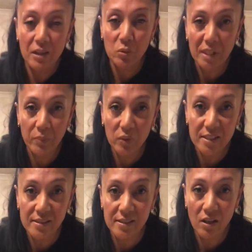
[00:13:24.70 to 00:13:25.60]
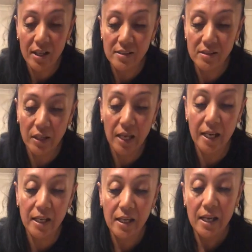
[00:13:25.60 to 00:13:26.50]
they'll double in size,
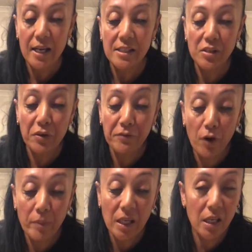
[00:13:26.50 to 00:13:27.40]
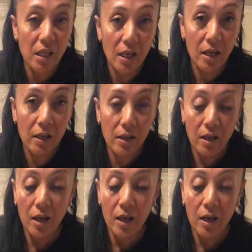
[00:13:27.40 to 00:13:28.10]
okay? So from here,